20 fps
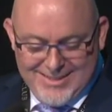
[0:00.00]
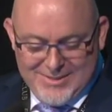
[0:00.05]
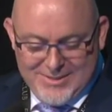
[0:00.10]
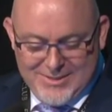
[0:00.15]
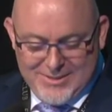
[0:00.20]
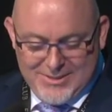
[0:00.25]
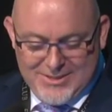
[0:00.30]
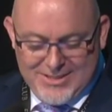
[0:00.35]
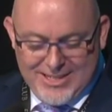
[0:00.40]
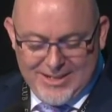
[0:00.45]

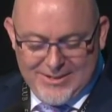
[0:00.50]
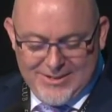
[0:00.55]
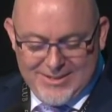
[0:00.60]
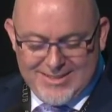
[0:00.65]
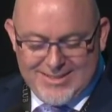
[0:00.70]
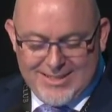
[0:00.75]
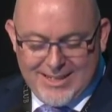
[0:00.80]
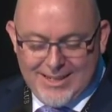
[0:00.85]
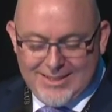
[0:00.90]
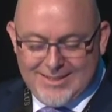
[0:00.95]
So Sharon
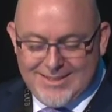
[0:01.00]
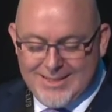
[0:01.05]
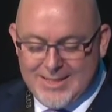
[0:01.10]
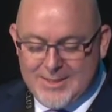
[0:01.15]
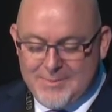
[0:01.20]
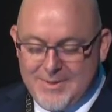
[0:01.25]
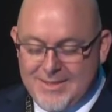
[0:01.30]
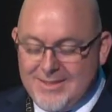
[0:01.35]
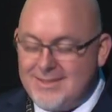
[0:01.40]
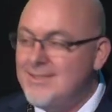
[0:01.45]
started
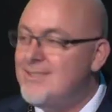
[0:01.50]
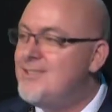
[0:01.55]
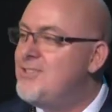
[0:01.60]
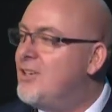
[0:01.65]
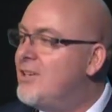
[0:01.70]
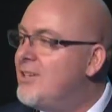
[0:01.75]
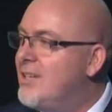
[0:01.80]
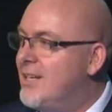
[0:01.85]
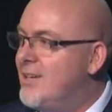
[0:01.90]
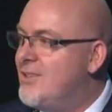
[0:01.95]
this business
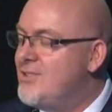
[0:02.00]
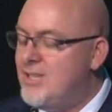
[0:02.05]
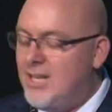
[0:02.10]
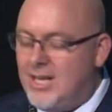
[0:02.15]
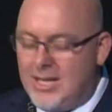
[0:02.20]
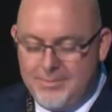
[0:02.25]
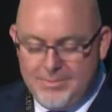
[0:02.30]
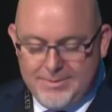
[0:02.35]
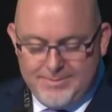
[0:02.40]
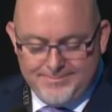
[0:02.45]
juggling her
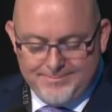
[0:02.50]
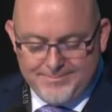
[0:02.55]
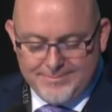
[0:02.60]
job,